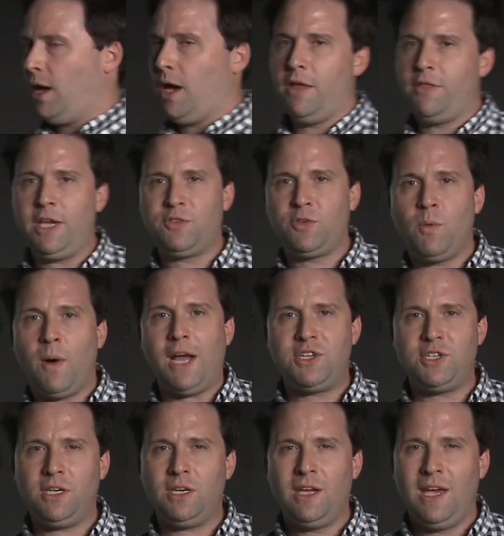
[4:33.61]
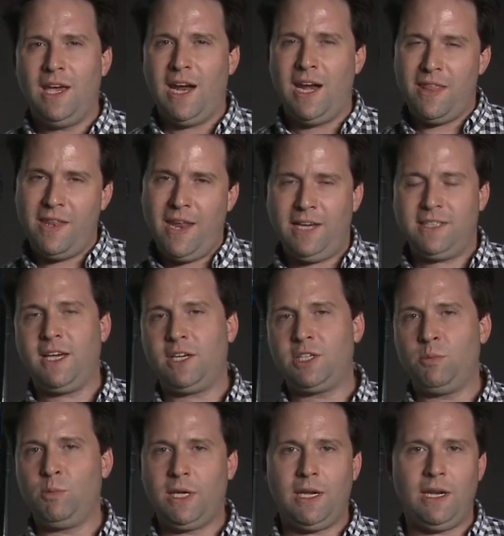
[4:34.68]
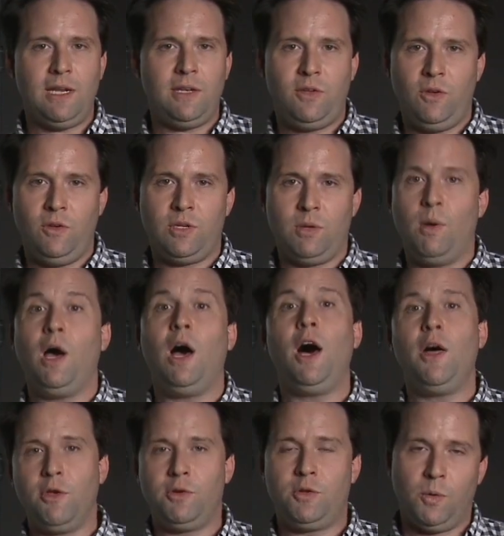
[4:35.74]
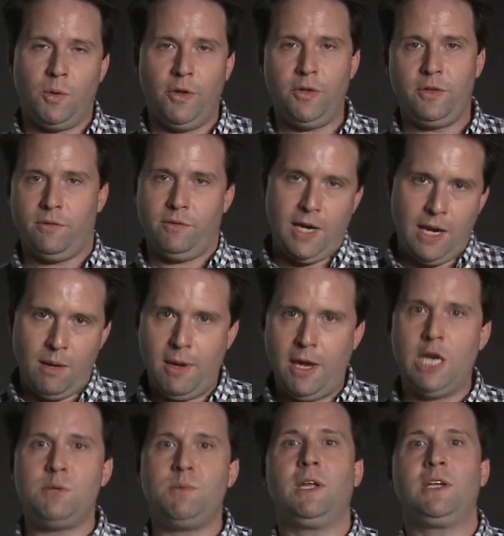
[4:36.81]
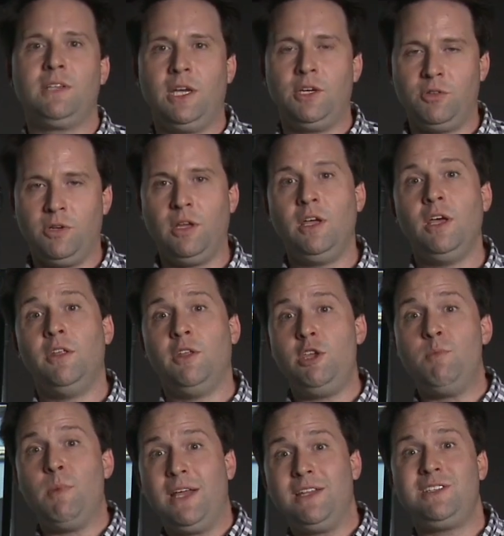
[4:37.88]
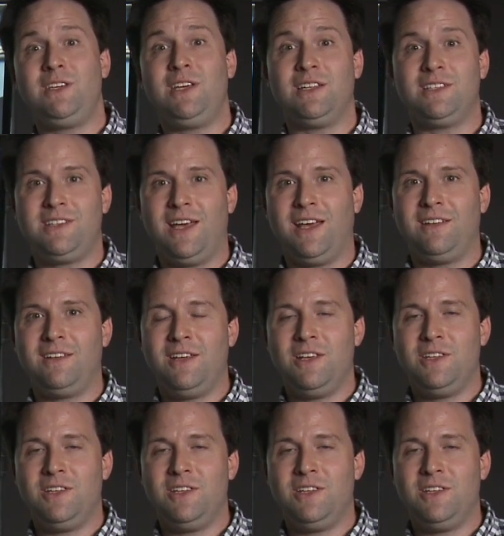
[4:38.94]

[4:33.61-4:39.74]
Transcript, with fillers: Uh, thanks for watching. And in the next section, we'll get into some other tools, data management, etc., that you might see on set.